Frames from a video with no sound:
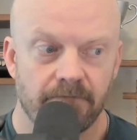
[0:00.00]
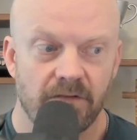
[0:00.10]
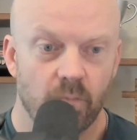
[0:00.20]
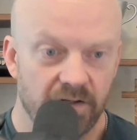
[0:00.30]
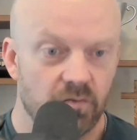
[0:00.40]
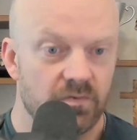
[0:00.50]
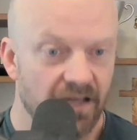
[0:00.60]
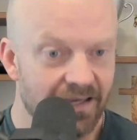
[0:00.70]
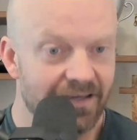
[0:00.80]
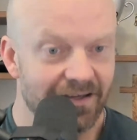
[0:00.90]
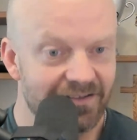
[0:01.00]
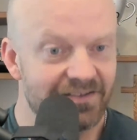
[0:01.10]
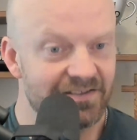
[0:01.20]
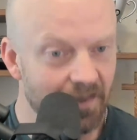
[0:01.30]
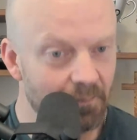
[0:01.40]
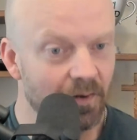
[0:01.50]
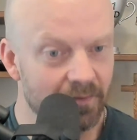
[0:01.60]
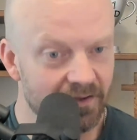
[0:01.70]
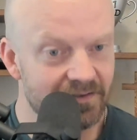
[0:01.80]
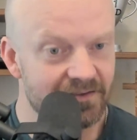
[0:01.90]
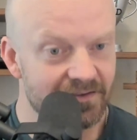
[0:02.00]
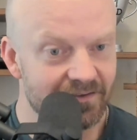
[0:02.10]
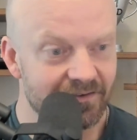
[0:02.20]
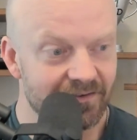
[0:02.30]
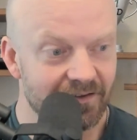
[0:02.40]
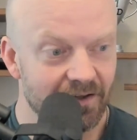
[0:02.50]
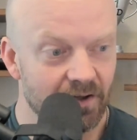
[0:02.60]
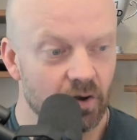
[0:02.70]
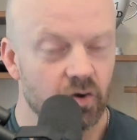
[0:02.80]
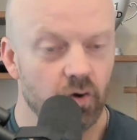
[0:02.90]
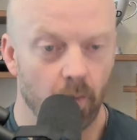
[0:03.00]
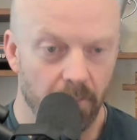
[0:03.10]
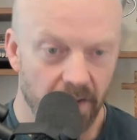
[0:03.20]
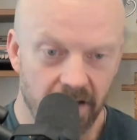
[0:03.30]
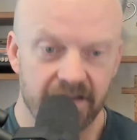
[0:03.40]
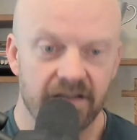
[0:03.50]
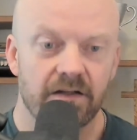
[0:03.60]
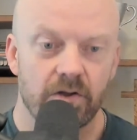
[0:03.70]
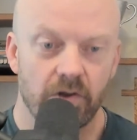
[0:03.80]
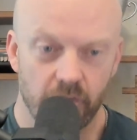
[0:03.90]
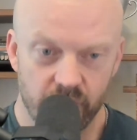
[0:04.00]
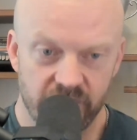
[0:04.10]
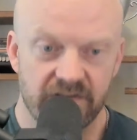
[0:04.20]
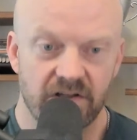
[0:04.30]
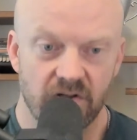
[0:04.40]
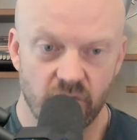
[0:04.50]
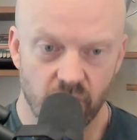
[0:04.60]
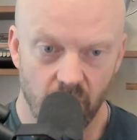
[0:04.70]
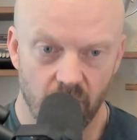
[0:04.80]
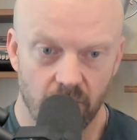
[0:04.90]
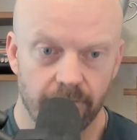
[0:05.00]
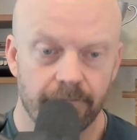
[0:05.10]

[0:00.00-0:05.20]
When you take in supplements, your body loses control.